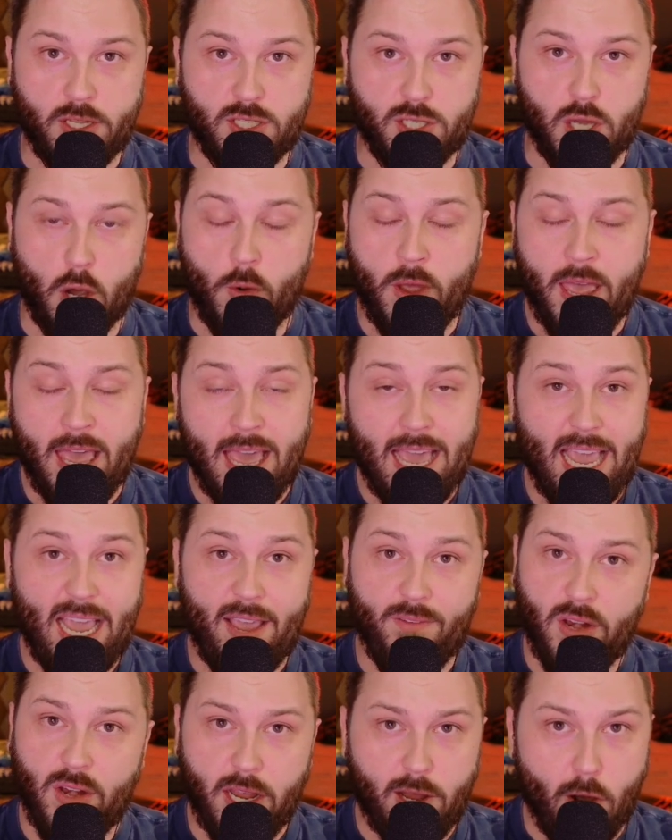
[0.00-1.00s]
So
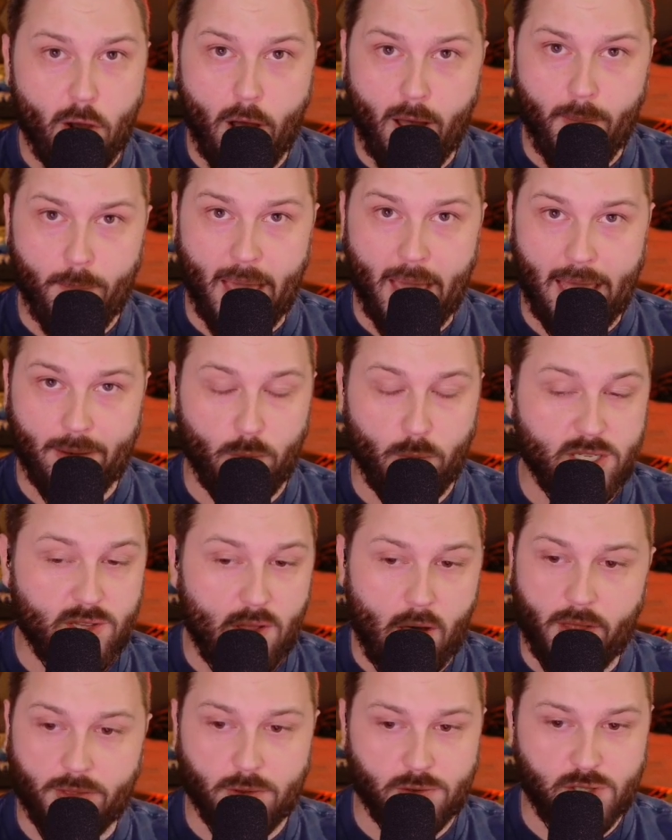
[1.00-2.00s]
even in combat with
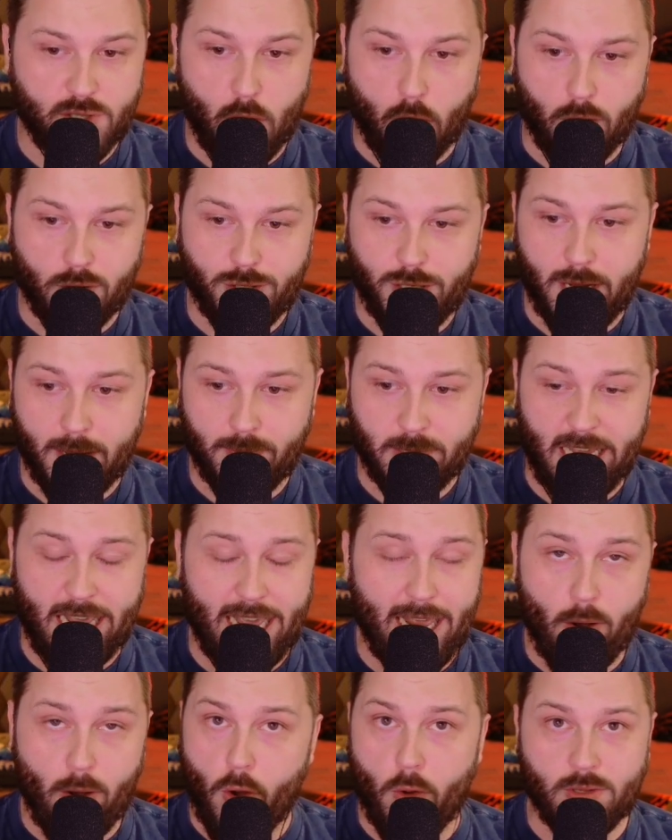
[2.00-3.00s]
other starter ships,
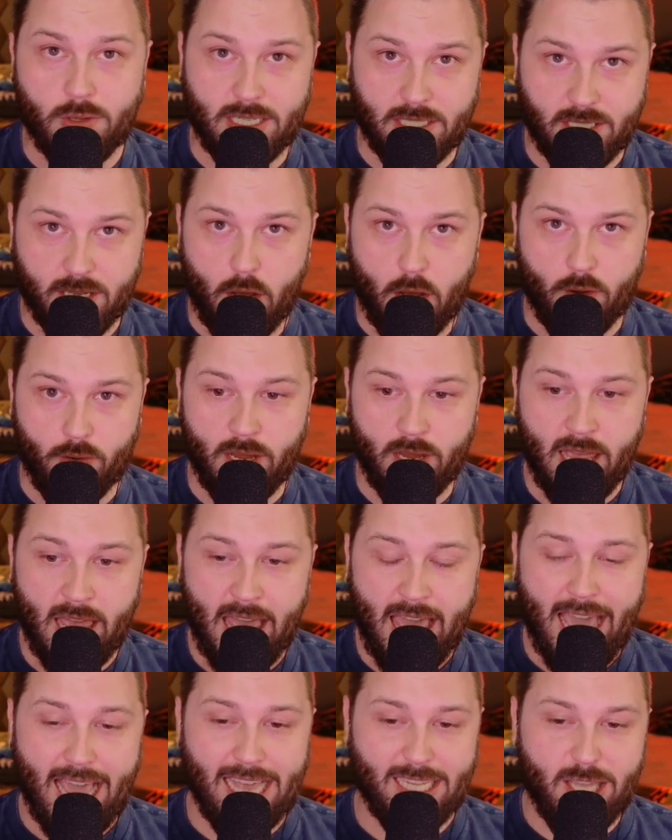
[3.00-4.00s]
it holds its own.
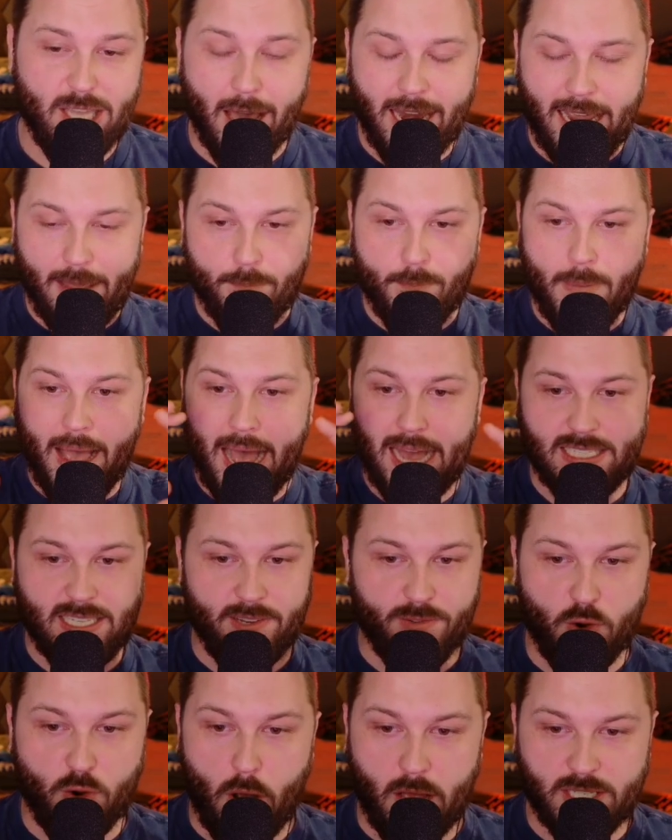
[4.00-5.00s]
It's got a
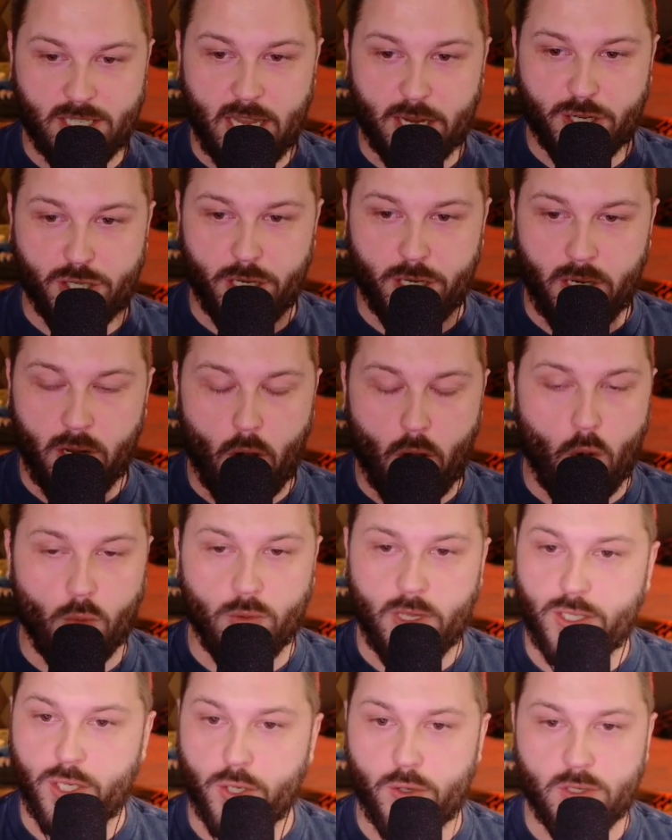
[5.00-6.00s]
massive cross section,
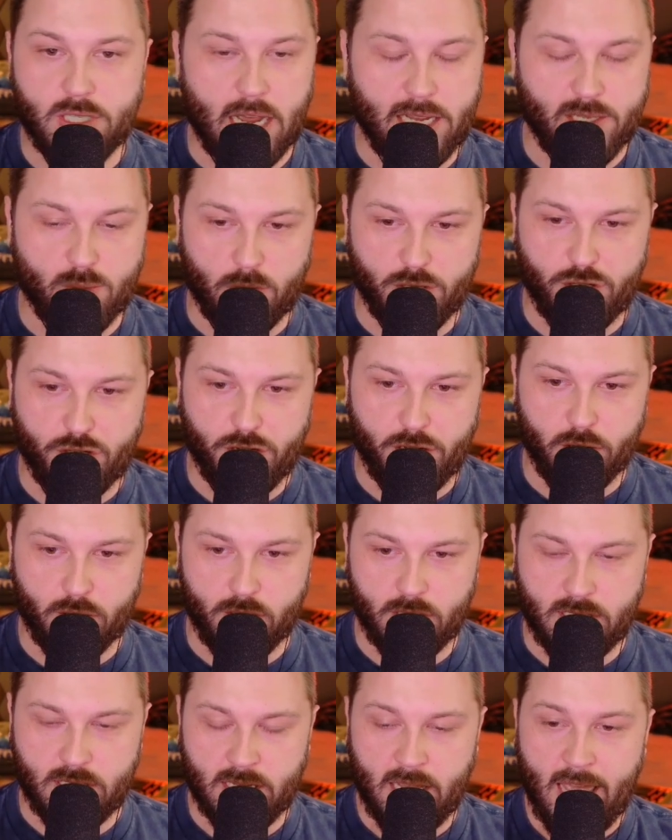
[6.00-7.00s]
only 2 size 1
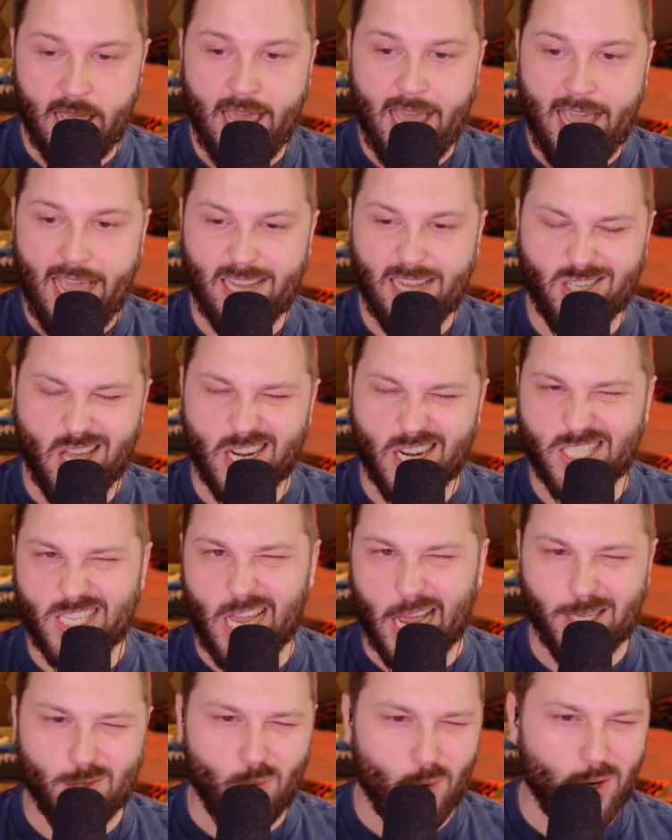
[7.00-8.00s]
shields. It's got a
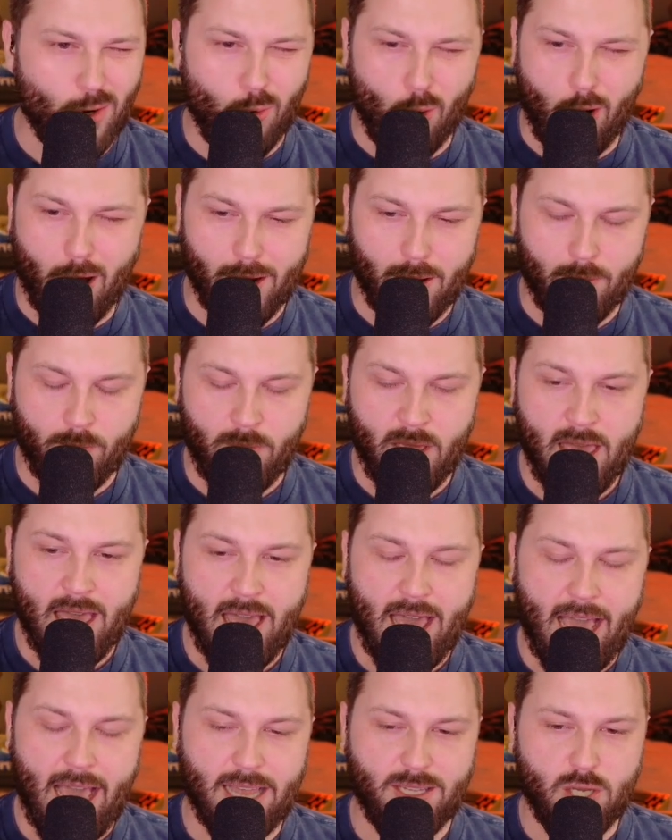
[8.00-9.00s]
size 1 quantum.
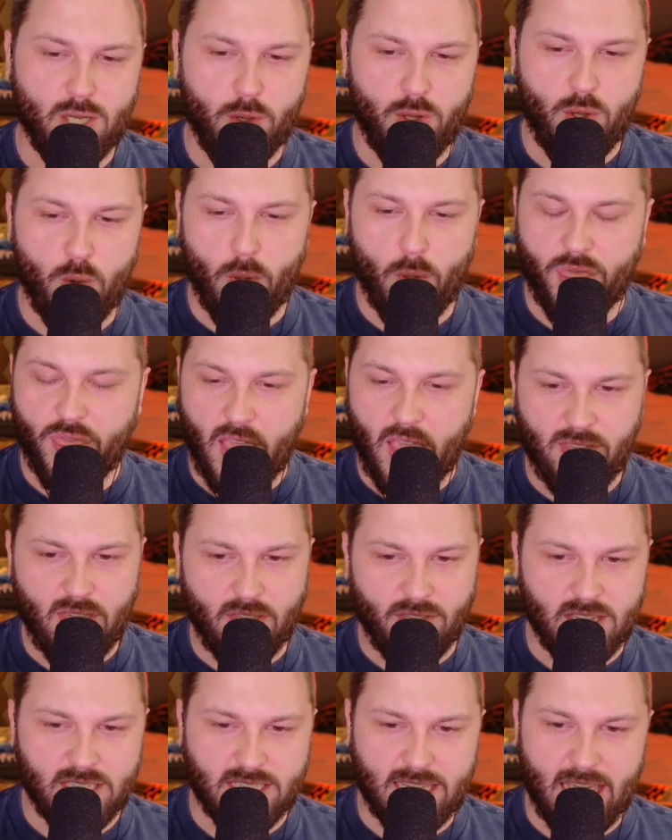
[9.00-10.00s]
And so you would think
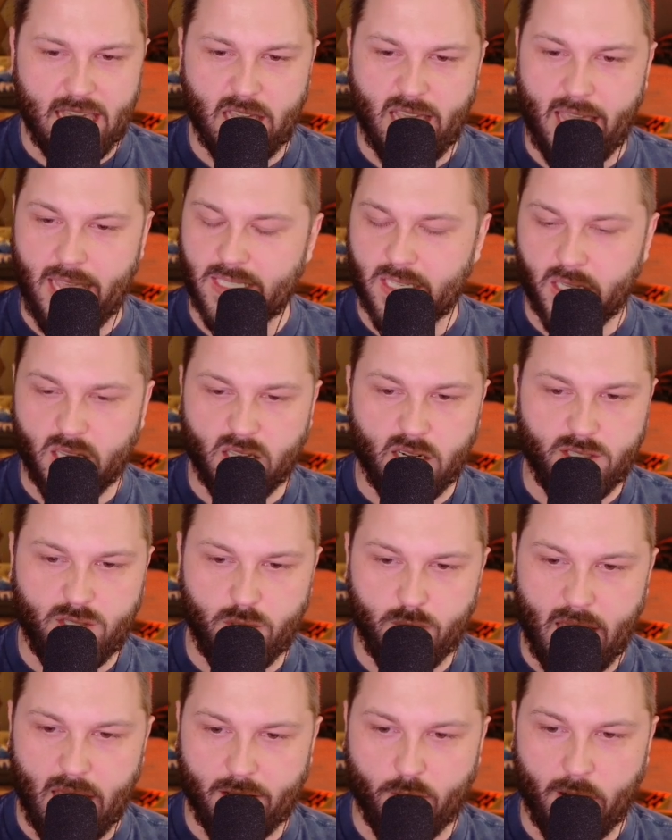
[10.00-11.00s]
that this thing isn't going to
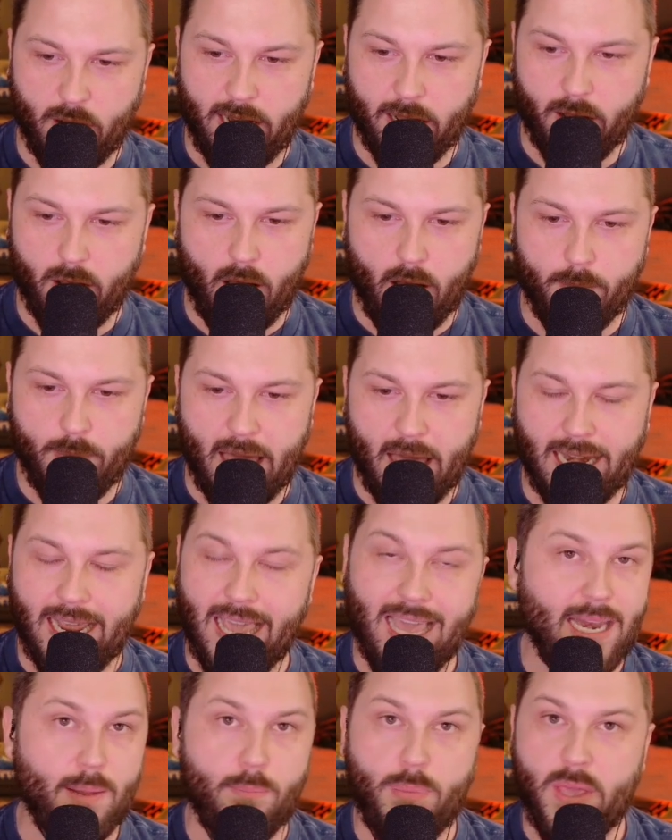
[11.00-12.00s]
do that great in combat.
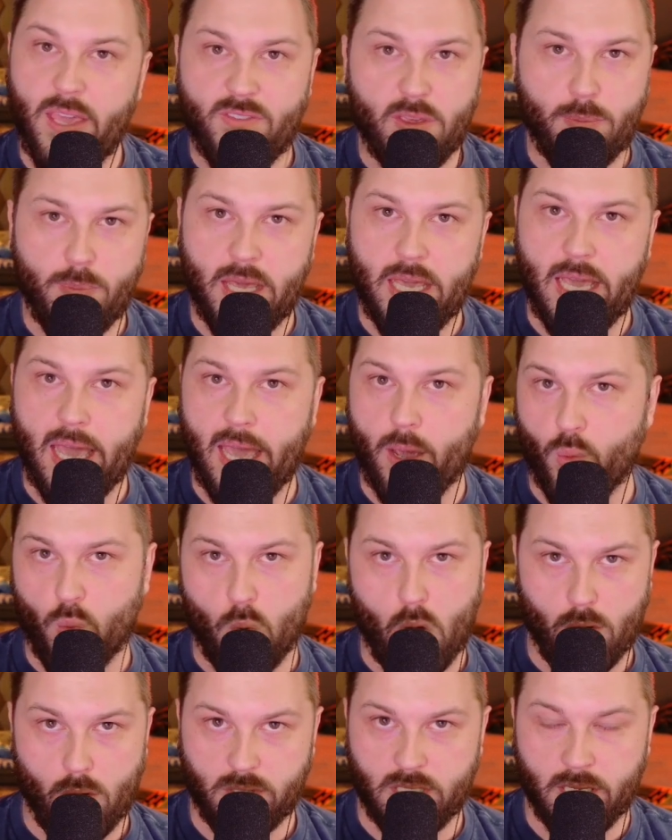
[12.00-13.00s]
And in PvP, it
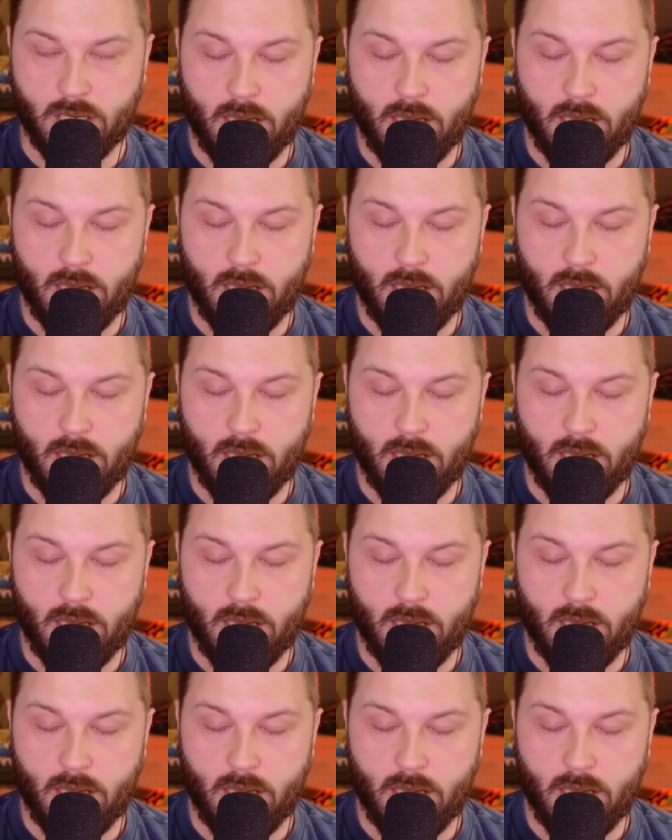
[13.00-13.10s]
won't.